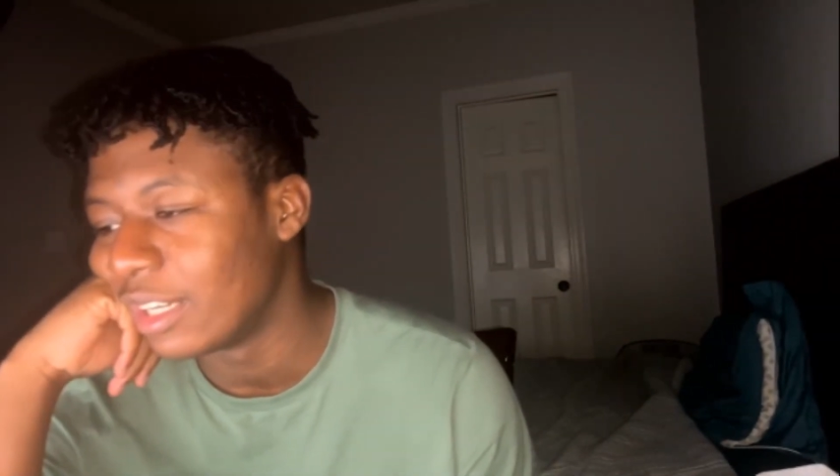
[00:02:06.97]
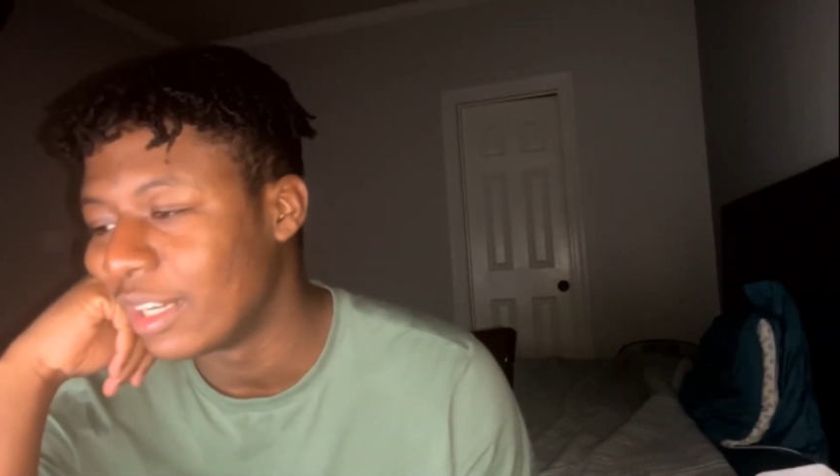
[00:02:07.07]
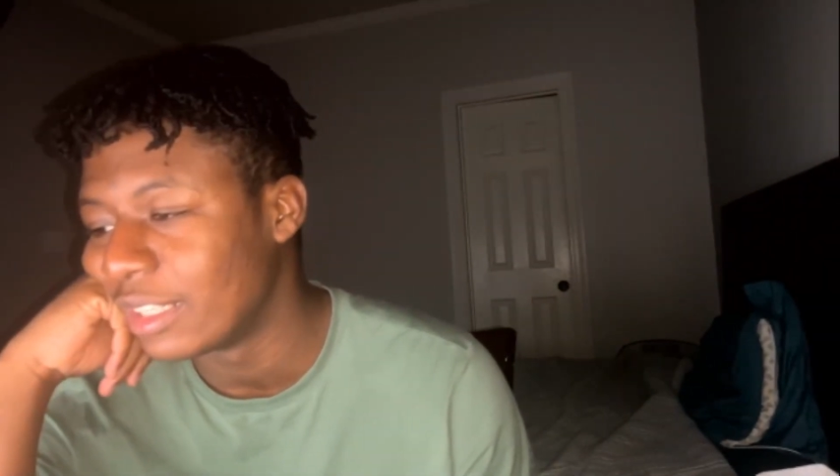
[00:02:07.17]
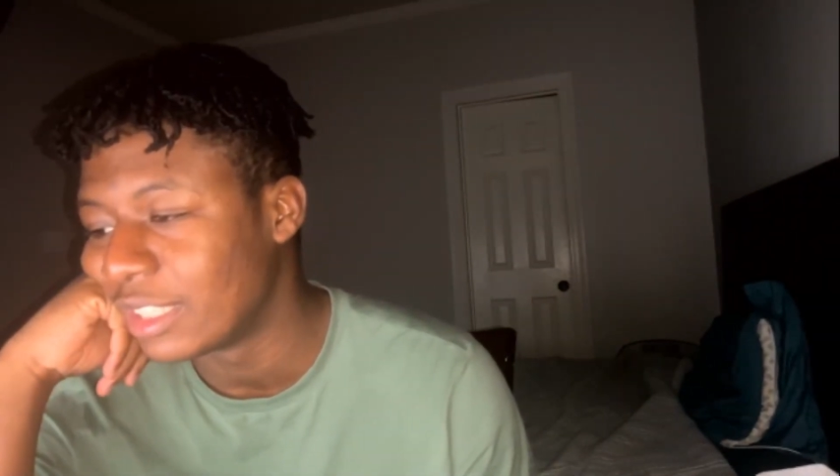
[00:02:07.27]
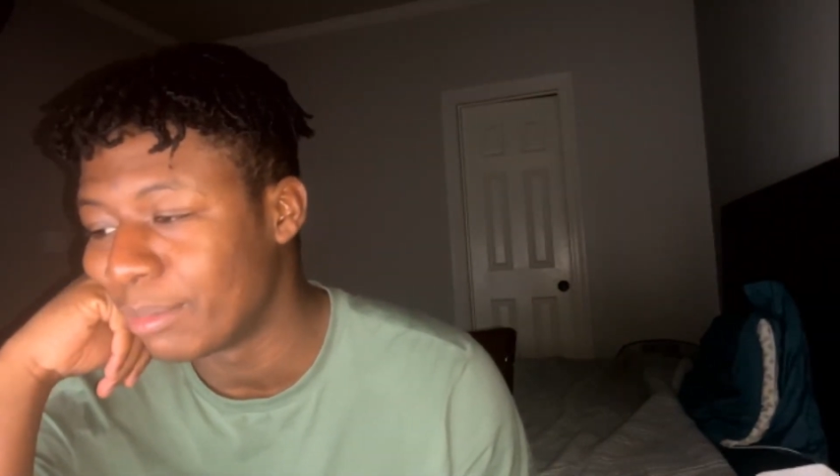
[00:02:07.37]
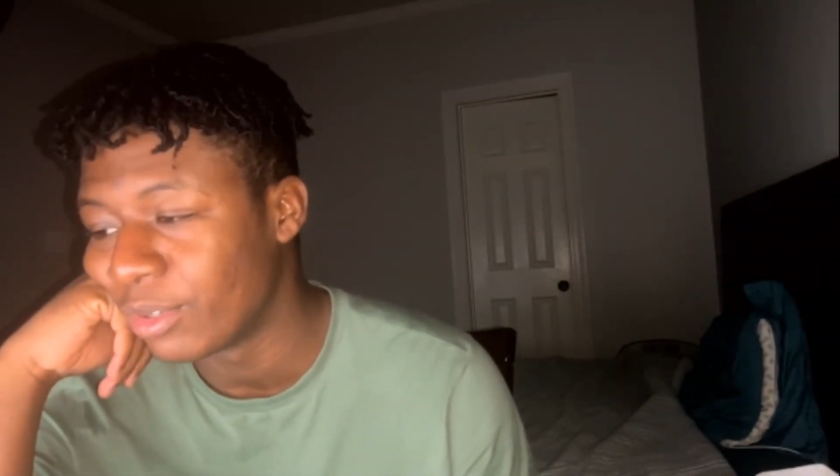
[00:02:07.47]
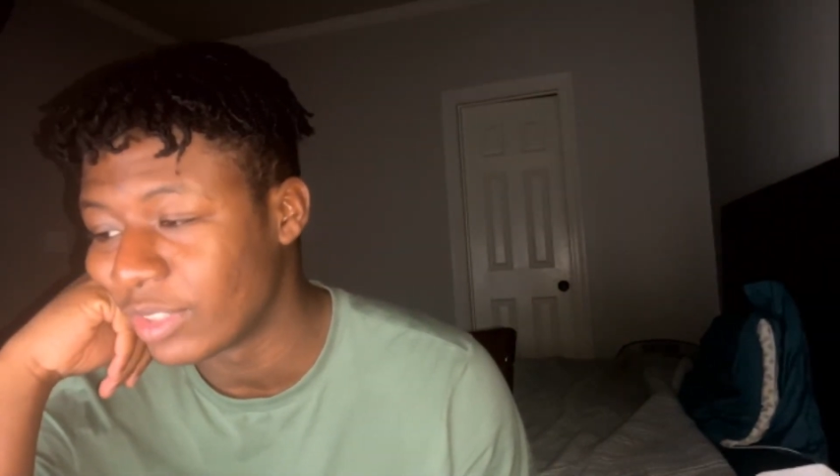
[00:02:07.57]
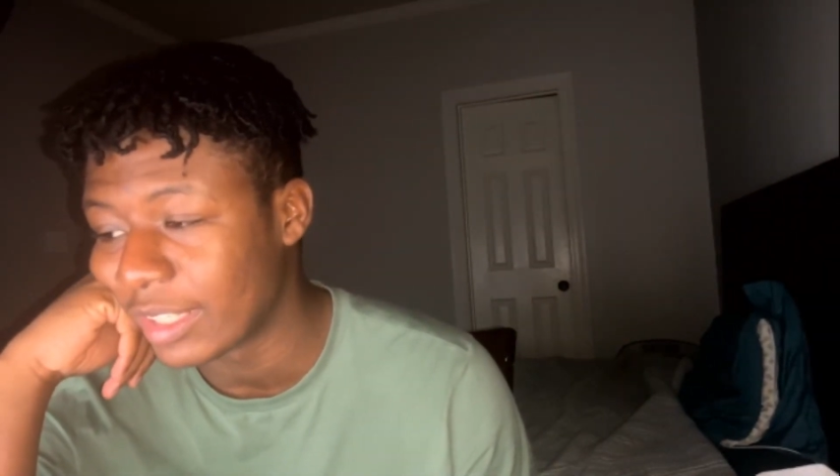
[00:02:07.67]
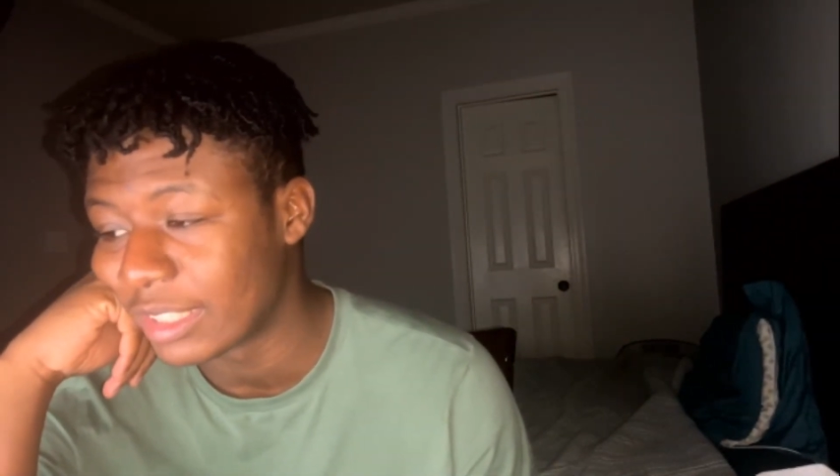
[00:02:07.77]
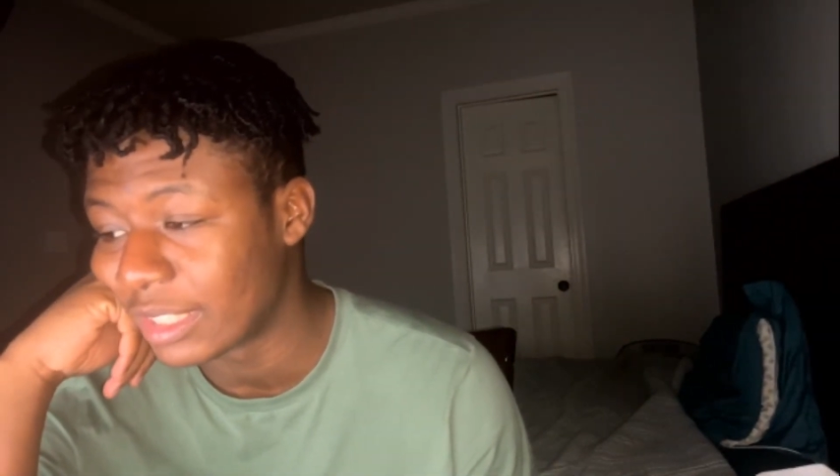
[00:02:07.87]

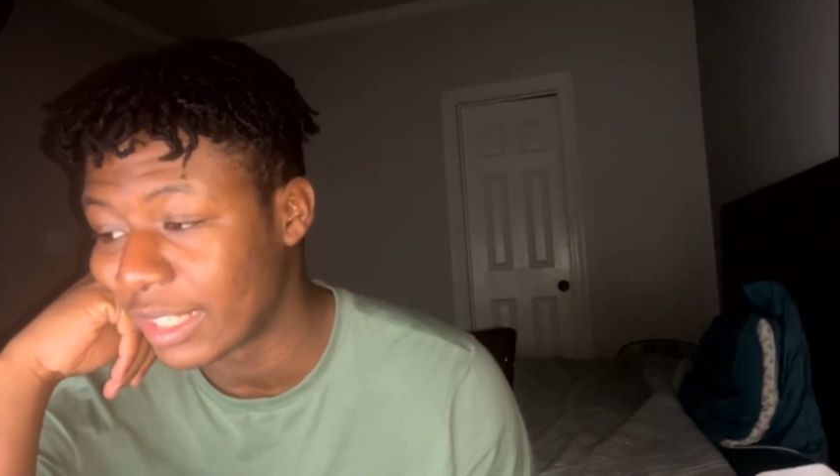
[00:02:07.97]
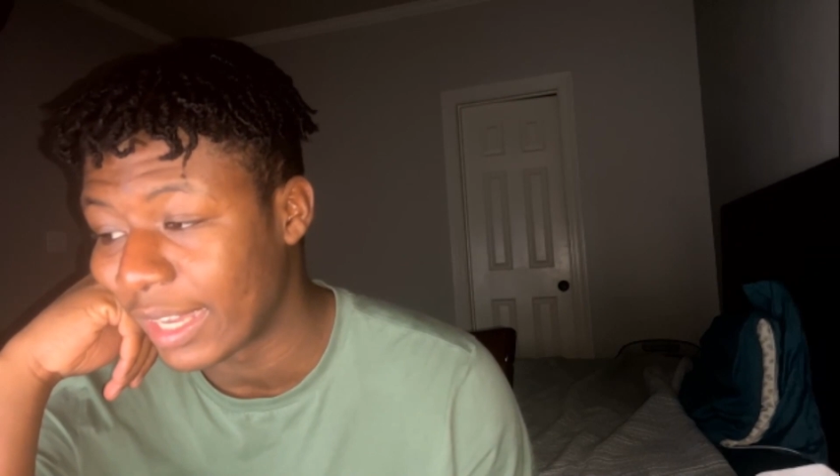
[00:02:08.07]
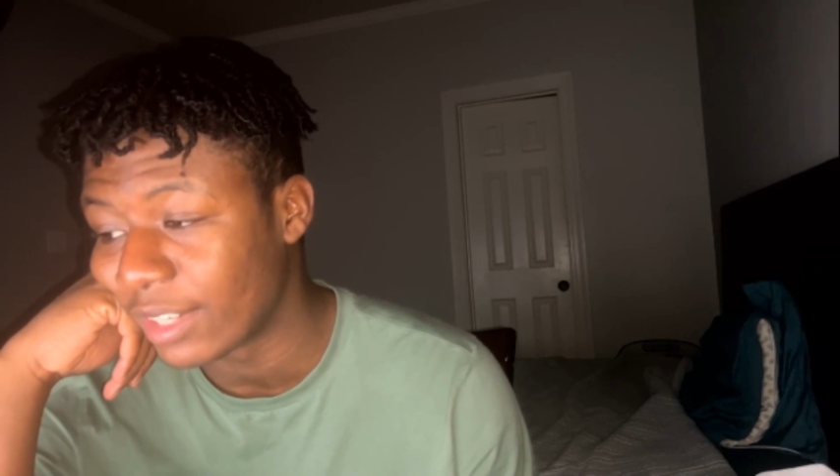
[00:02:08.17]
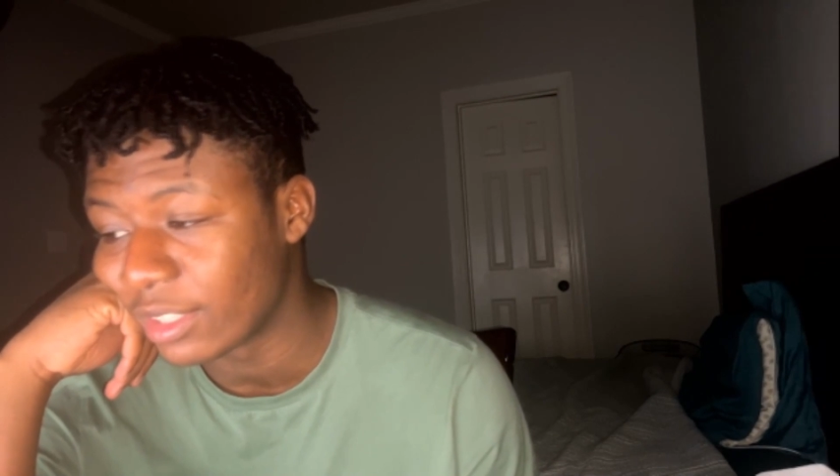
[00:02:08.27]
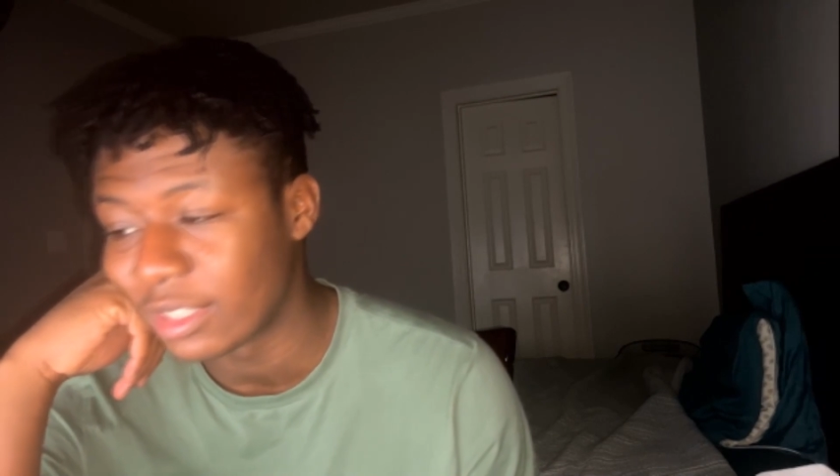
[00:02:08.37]
Timberwolves actually together